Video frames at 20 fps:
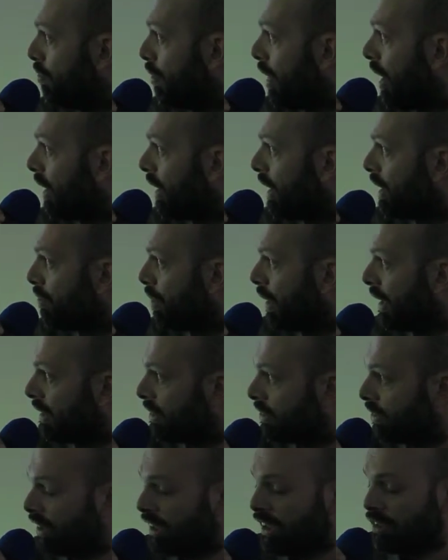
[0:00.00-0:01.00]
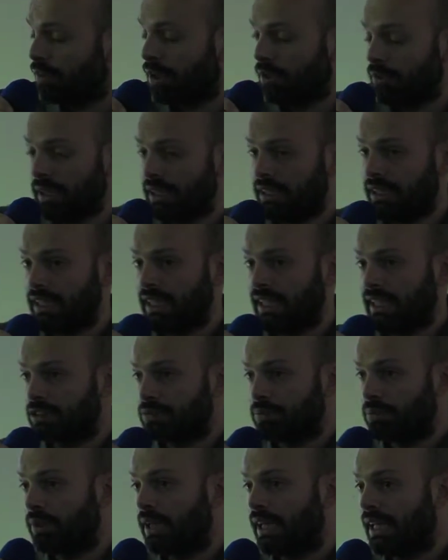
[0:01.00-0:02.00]
marketplace, really, where we
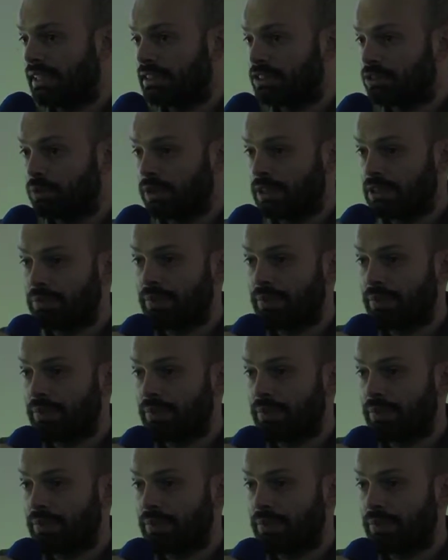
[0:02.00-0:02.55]
connect brands with the